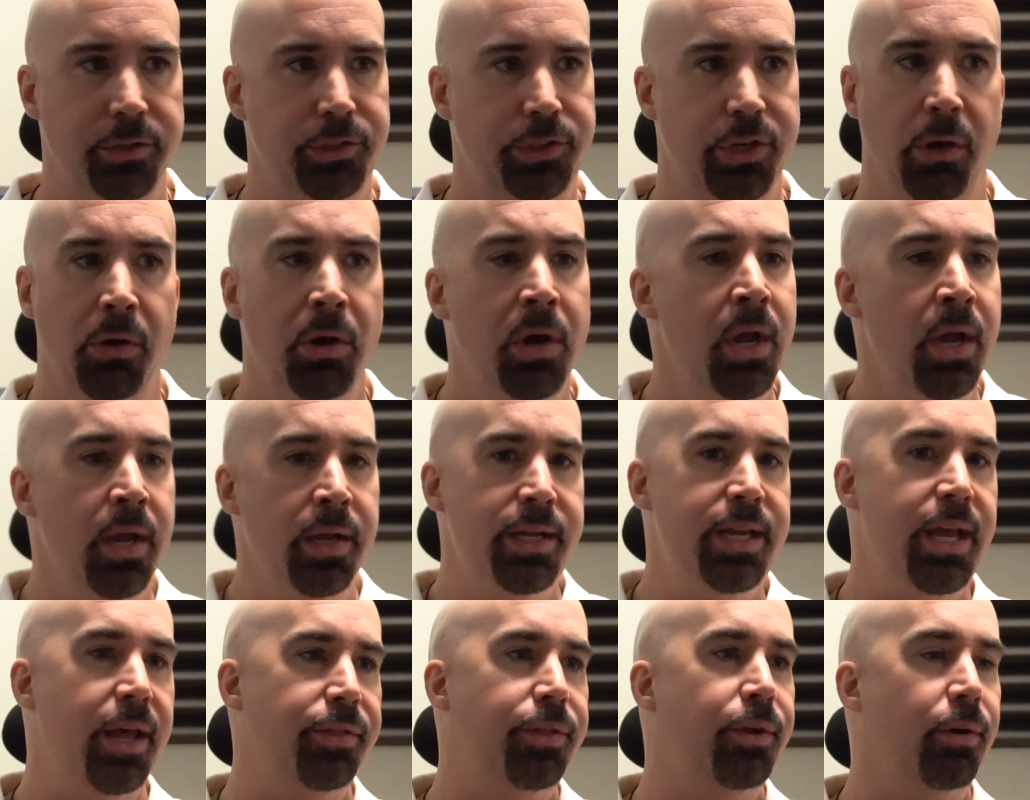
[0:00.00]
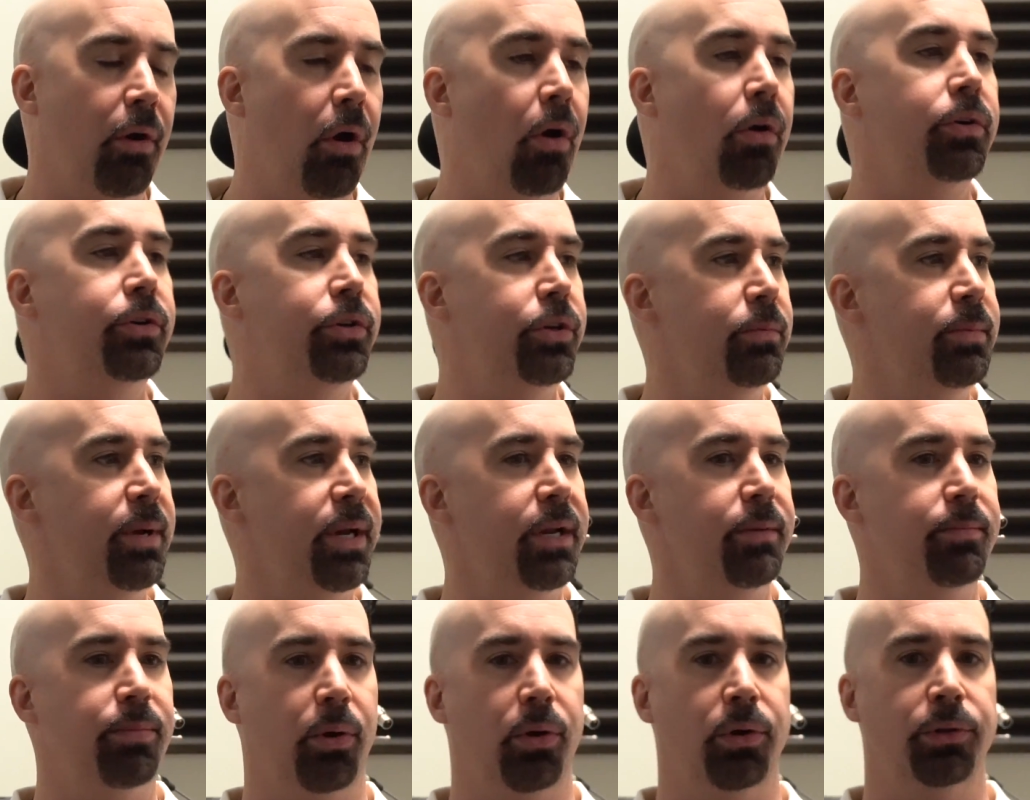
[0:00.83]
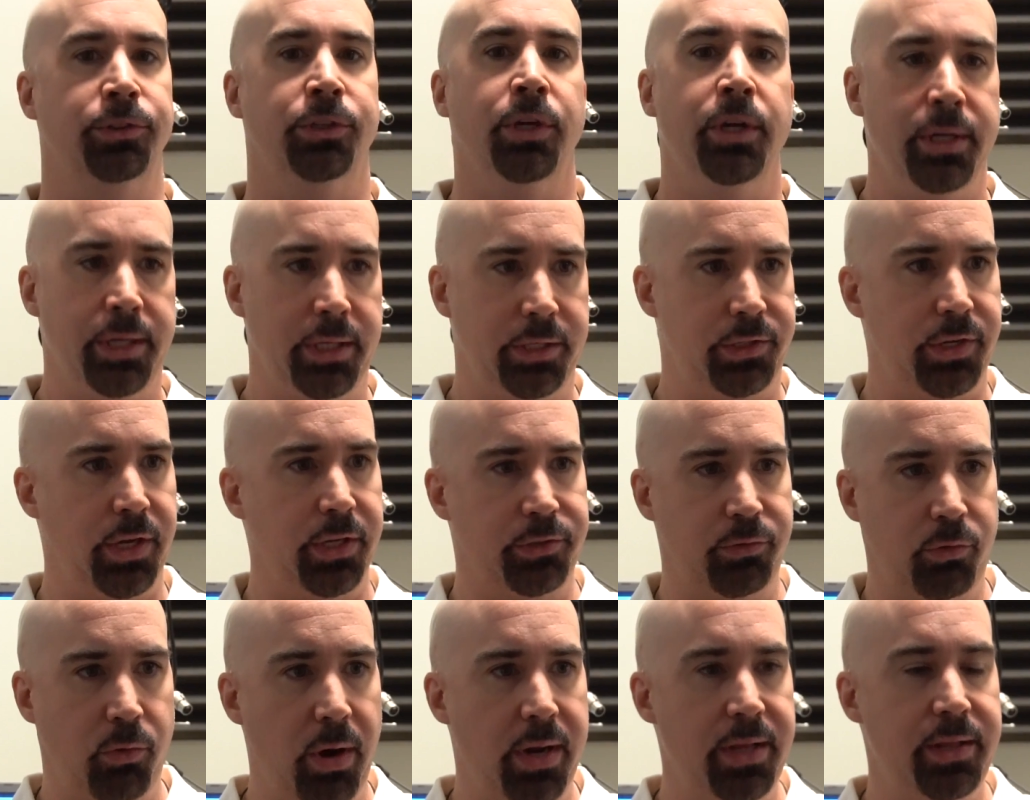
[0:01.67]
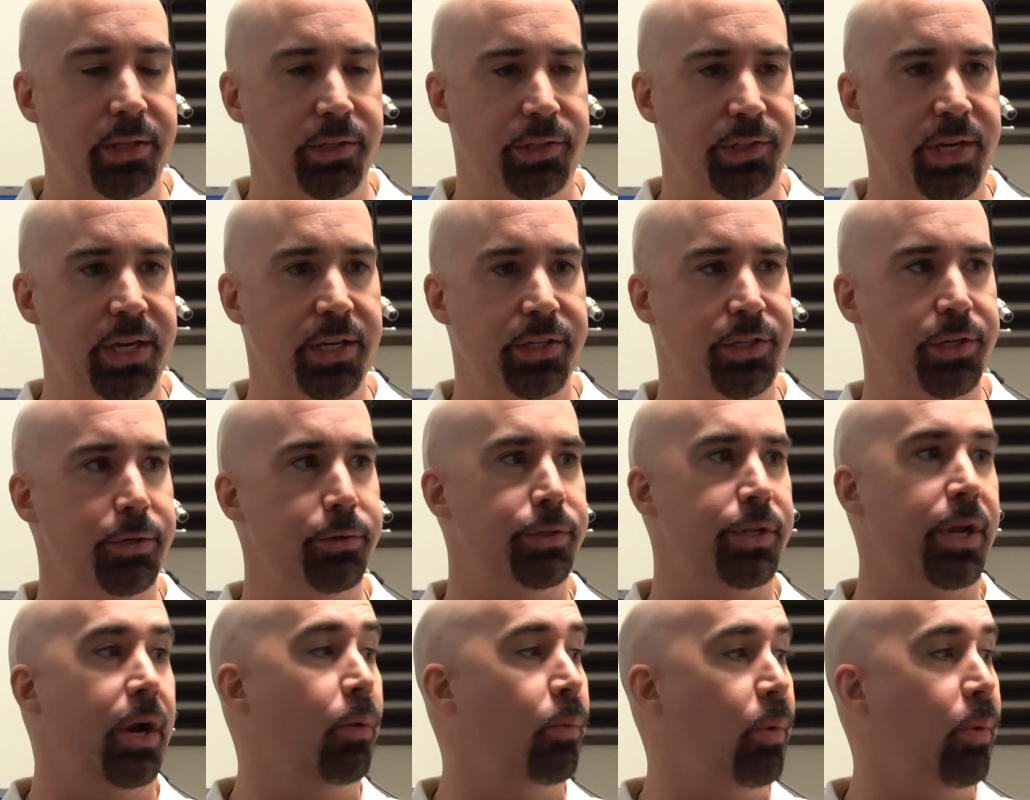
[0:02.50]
So, yeah, there are too many bowls. It's great that CSU's there.